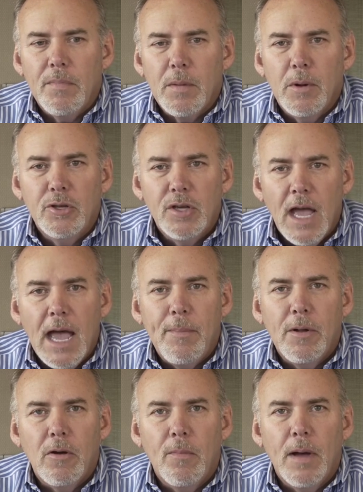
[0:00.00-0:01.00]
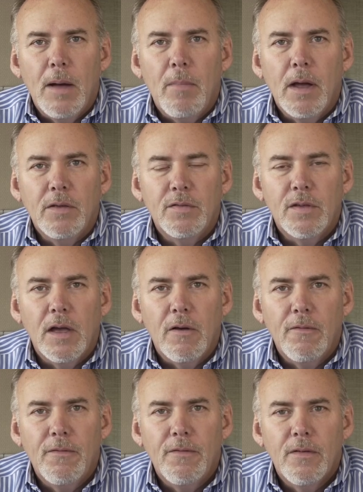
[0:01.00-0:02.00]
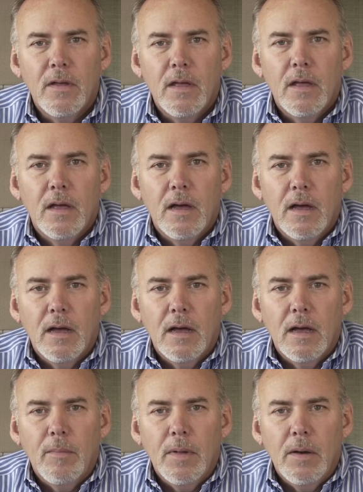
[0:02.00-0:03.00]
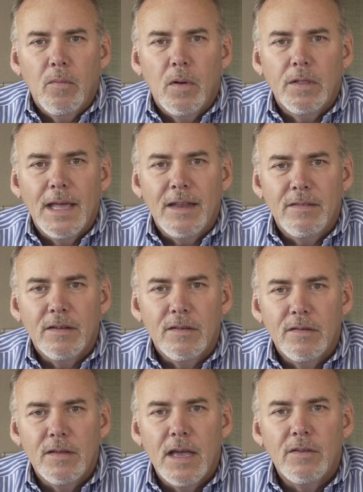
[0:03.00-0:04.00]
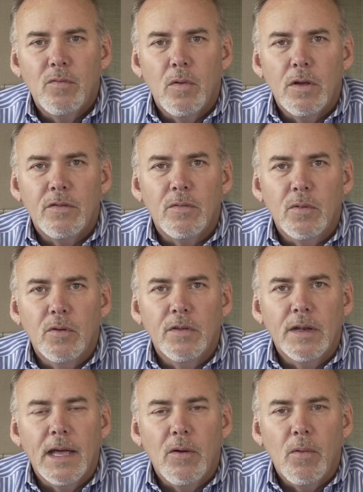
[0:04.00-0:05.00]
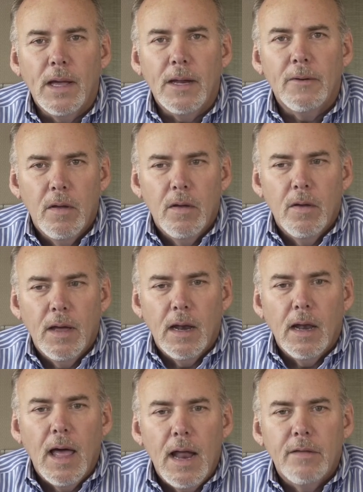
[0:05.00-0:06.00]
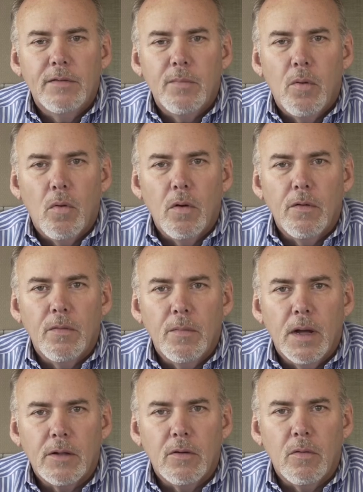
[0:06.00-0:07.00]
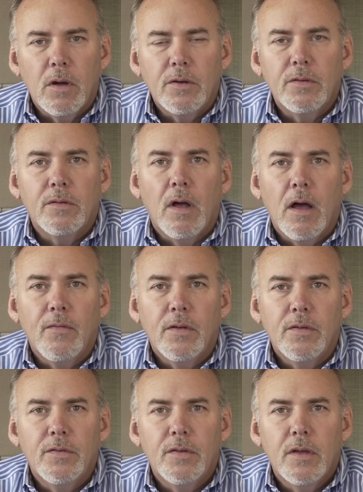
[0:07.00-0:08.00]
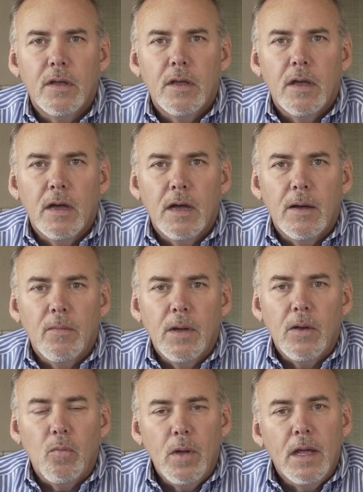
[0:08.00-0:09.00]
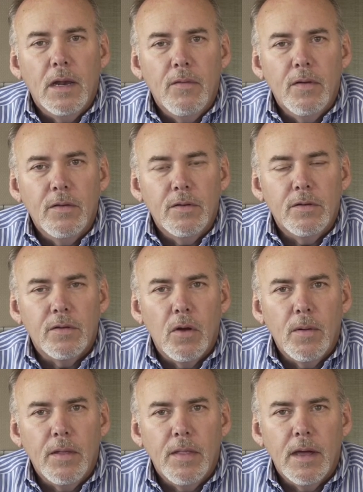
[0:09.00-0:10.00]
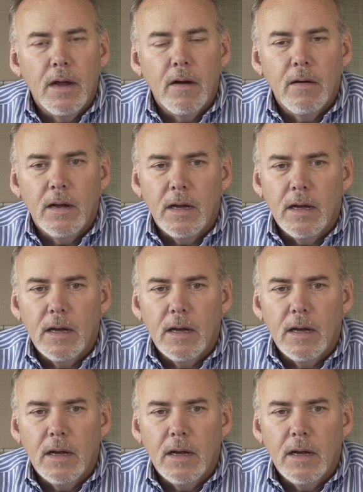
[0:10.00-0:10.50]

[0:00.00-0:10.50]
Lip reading: much happier about myself, and what that success was from losing that weight. Had a lot of support from Dr. Rauch's office. We had weekly visits going there.